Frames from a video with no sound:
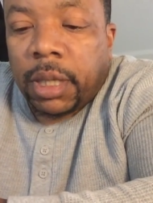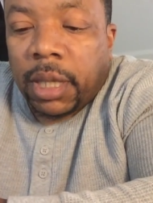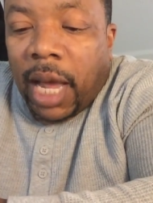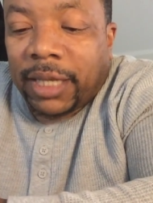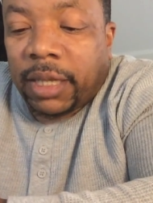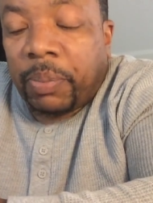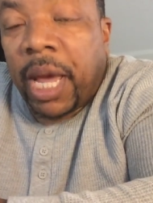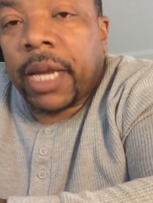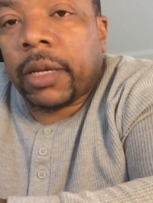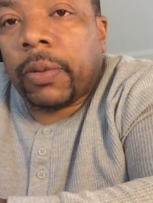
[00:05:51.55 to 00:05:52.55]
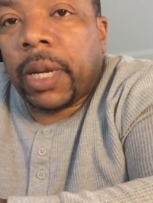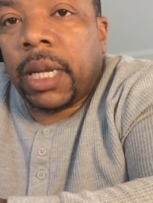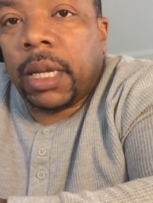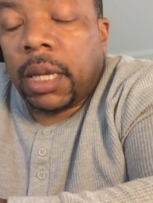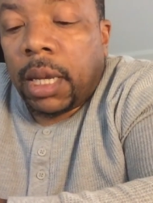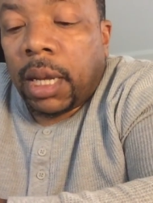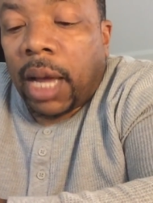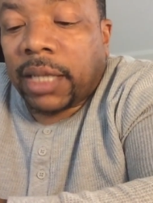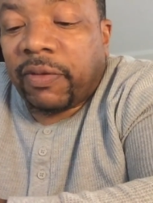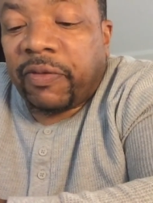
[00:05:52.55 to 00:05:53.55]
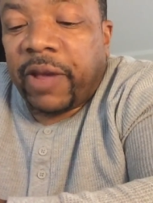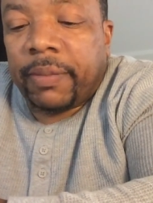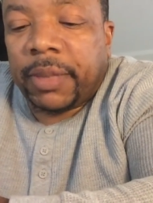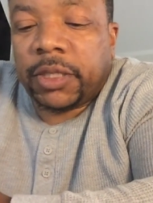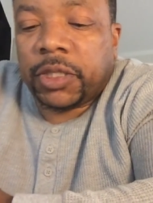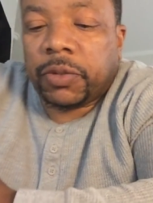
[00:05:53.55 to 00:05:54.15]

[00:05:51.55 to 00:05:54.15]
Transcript: pedigree, got the family tree,